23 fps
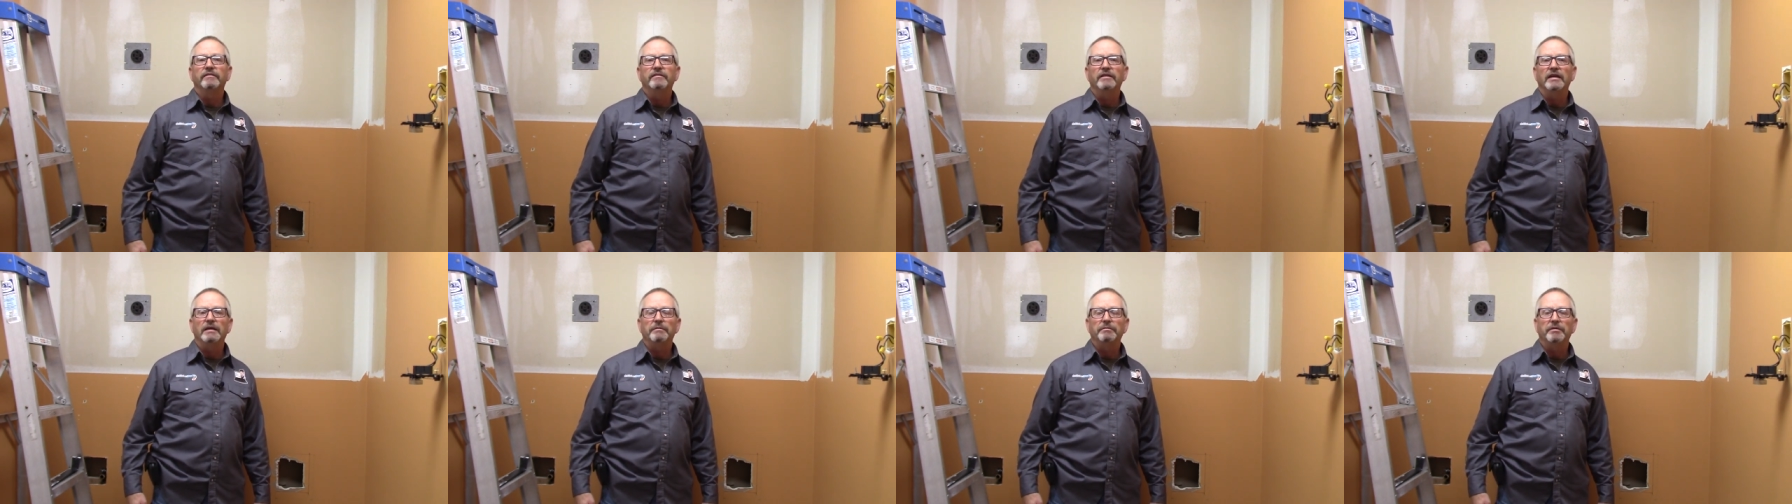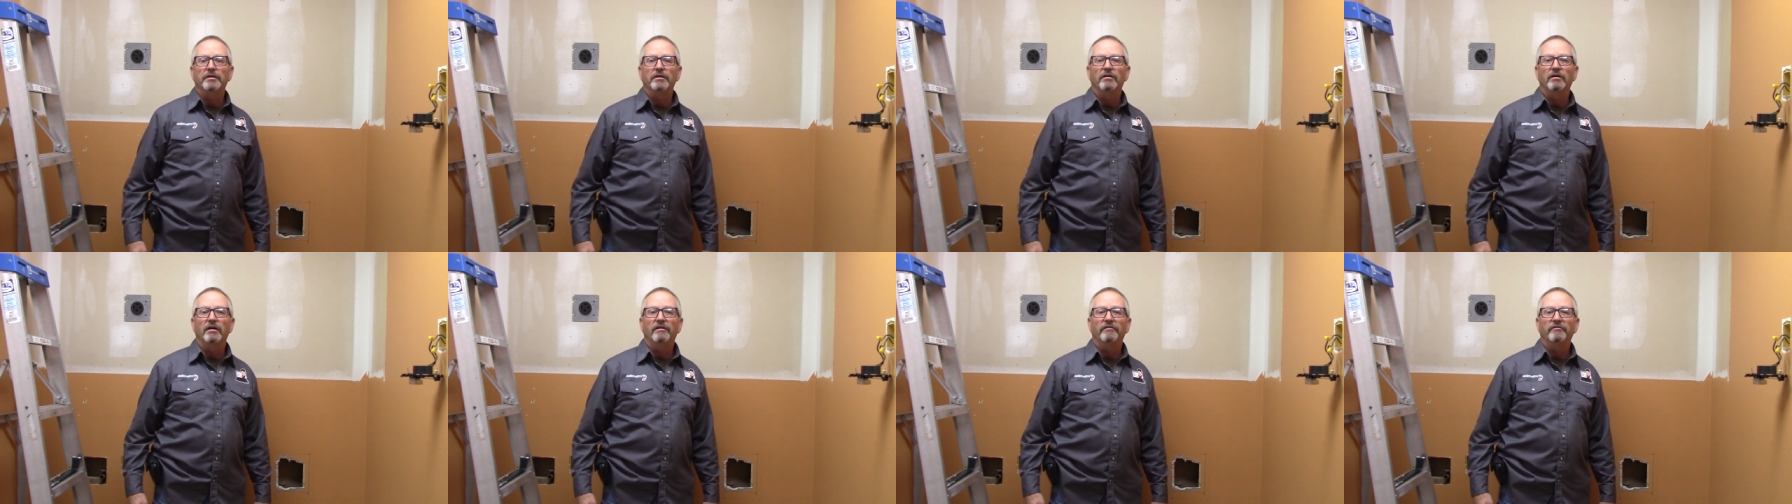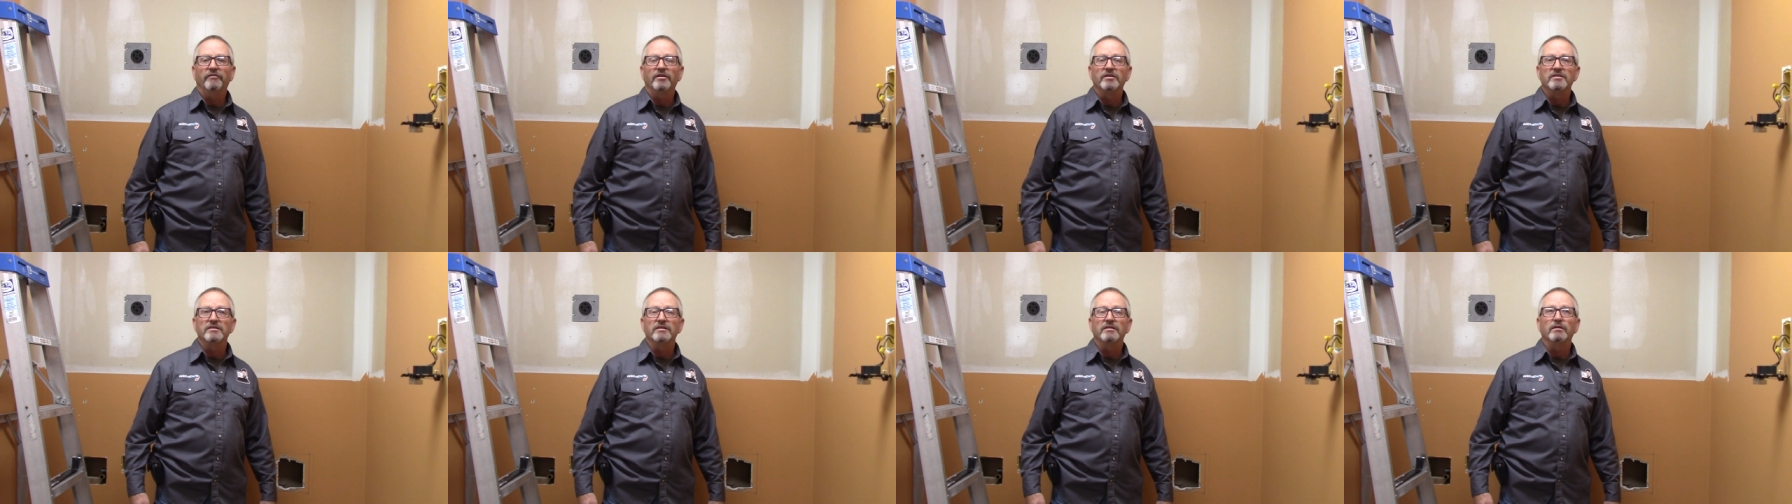tape it off
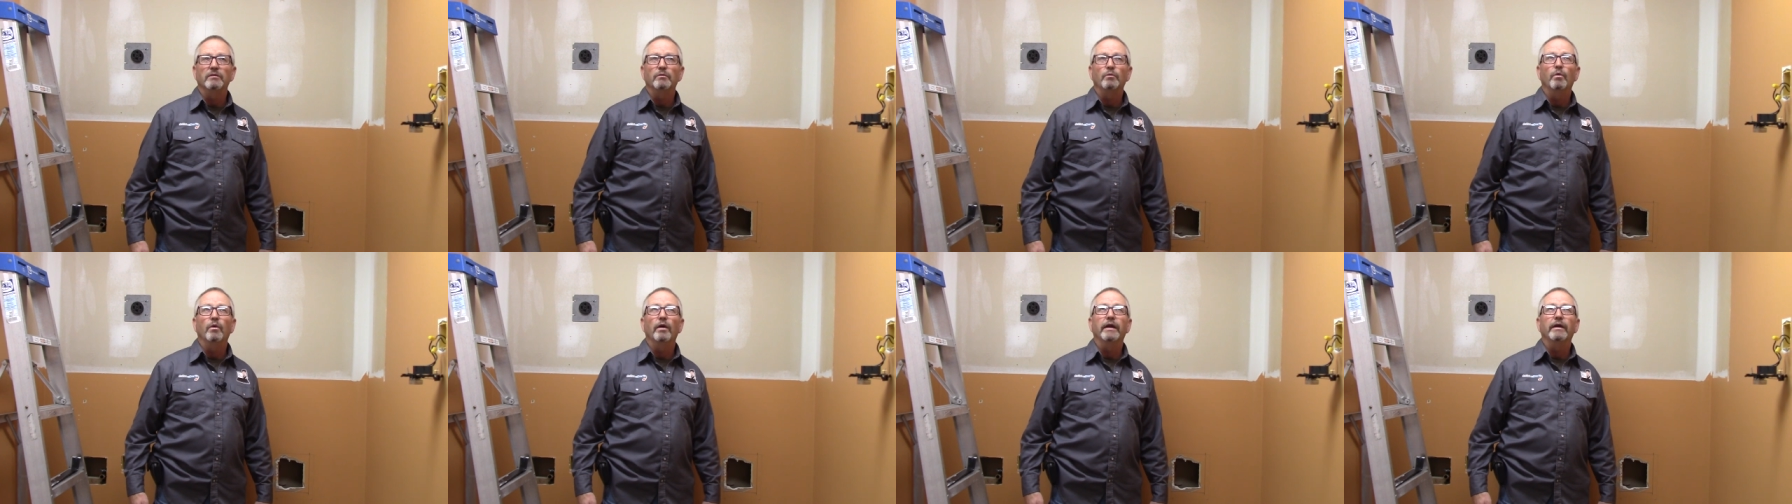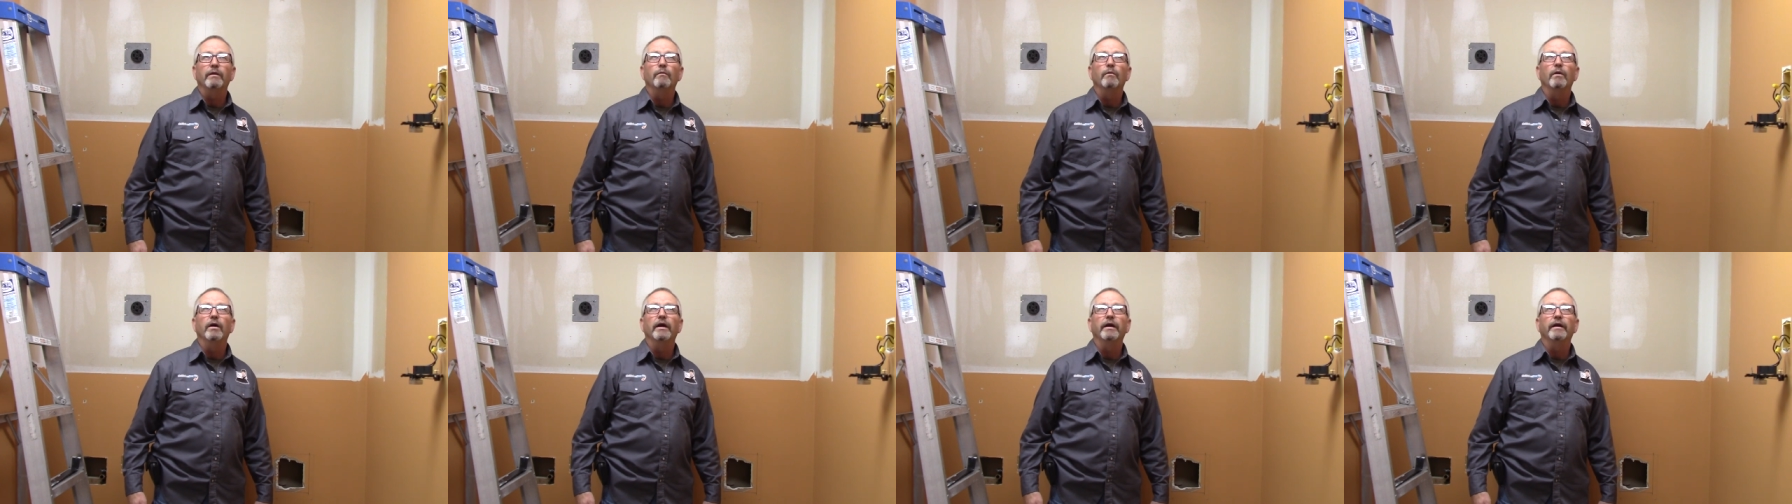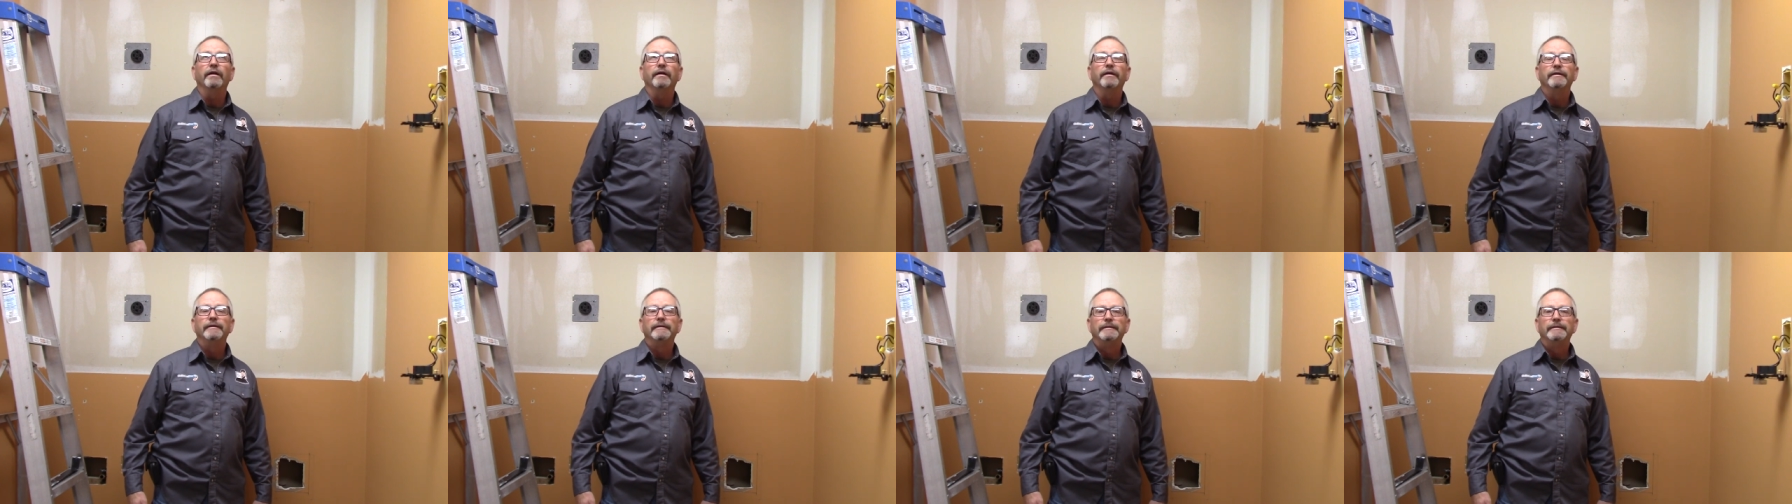as a white wire.